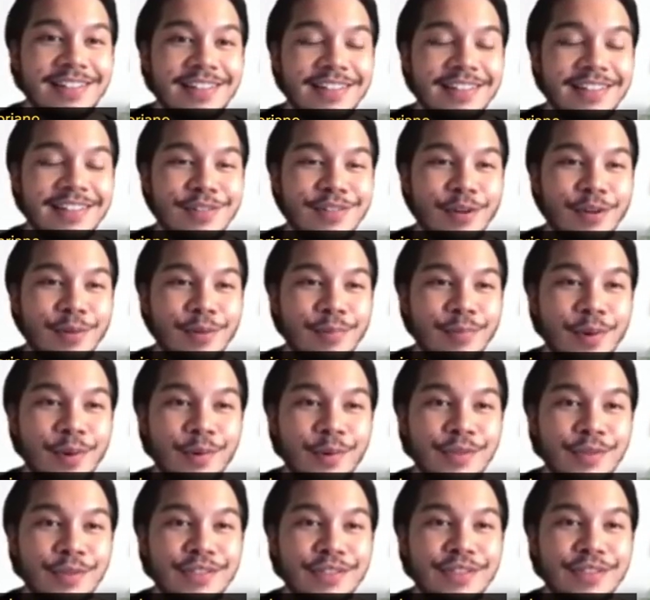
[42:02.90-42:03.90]
your
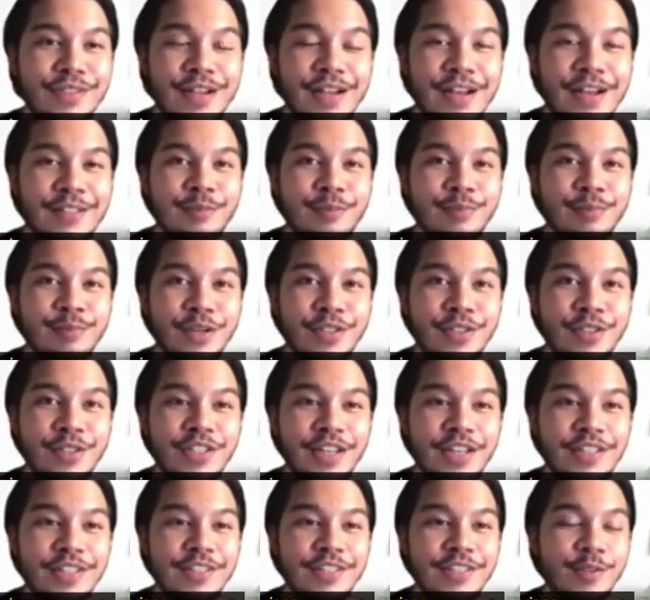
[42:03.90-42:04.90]
post as much
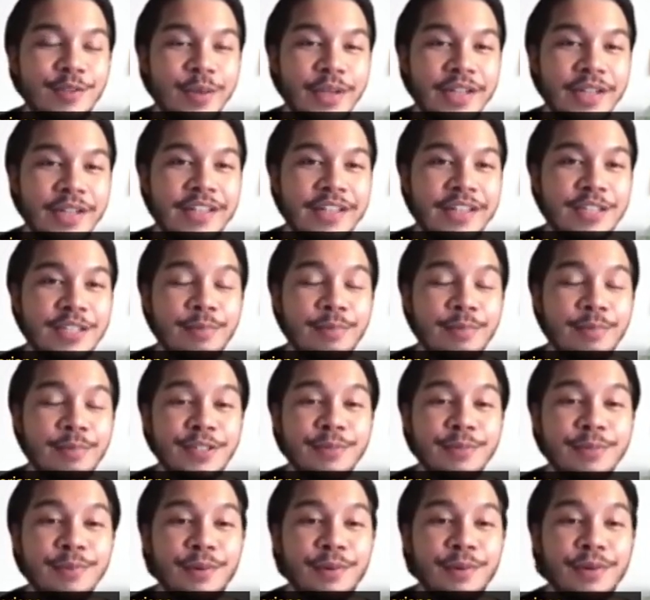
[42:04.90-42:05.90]
as quickly as
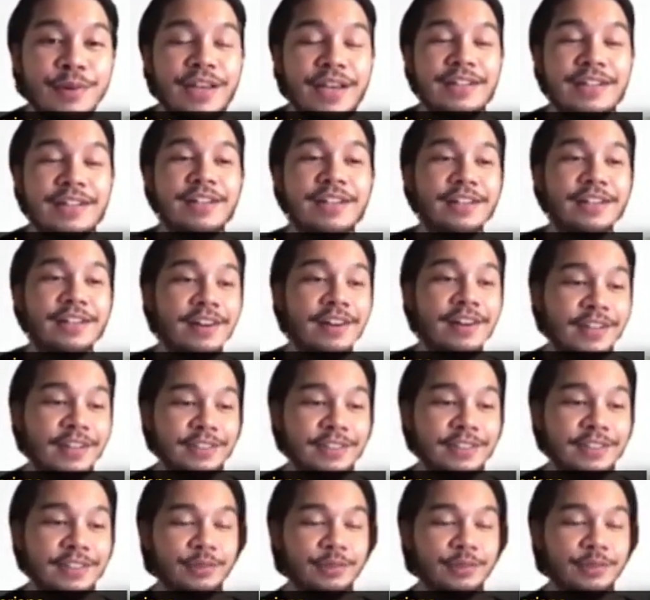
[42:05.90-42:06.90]
possible and not
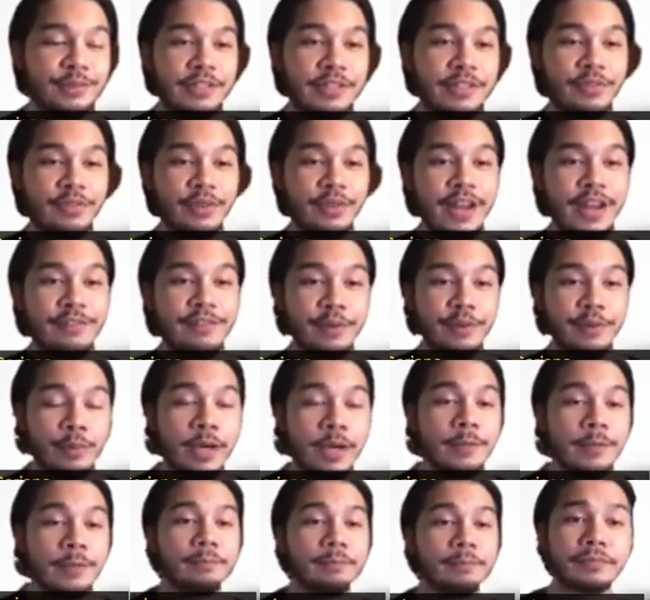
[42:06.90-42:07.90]
hard to read for
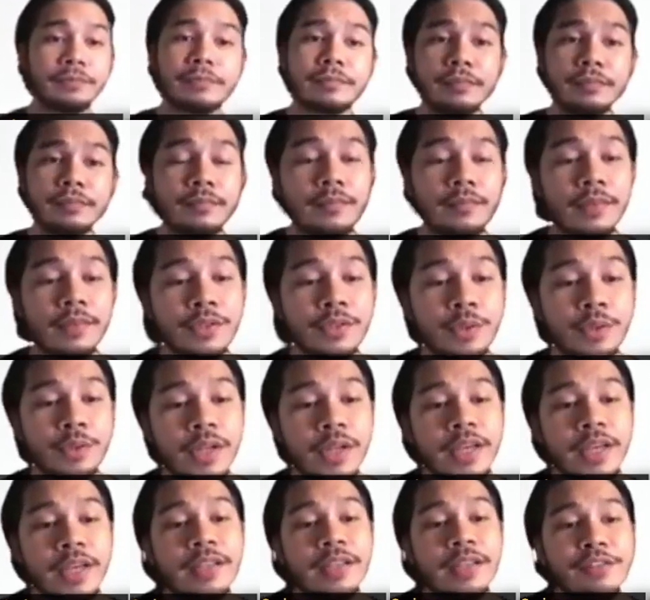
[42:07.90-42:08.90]
everyone. So
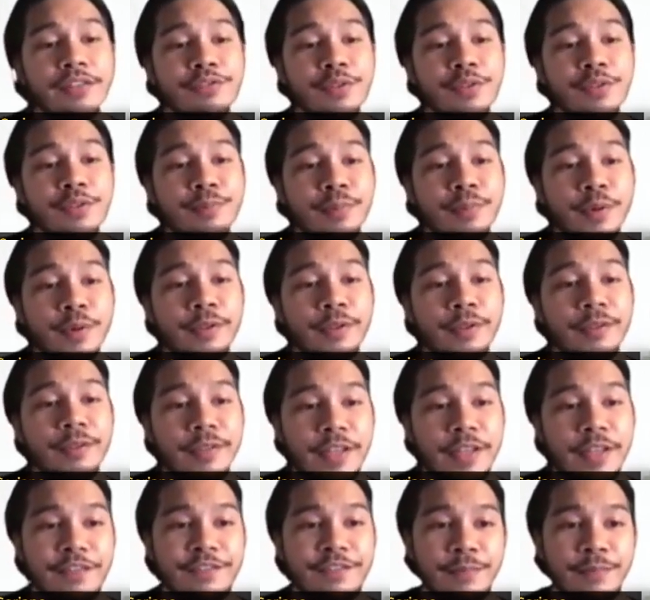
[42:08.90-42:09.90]
like if you
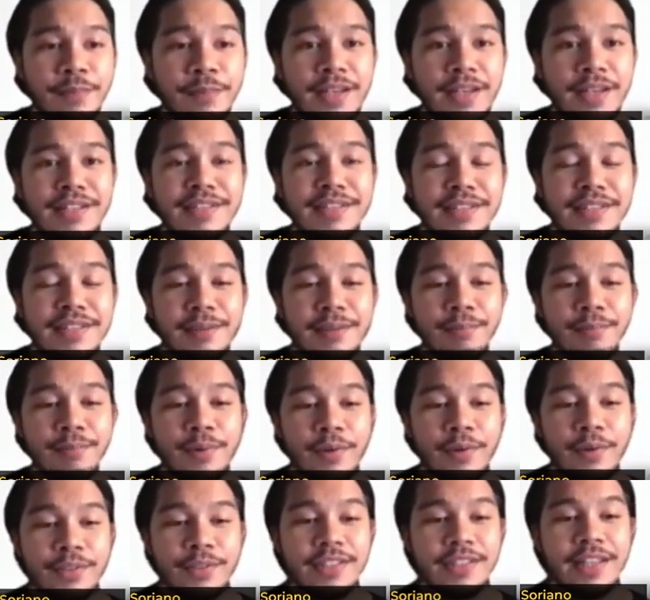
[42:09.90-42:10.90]
placed a
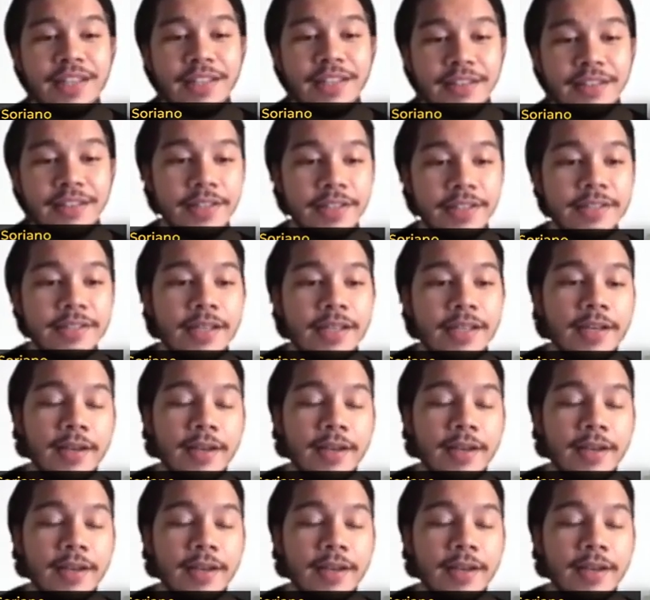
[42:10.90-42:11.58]
post like this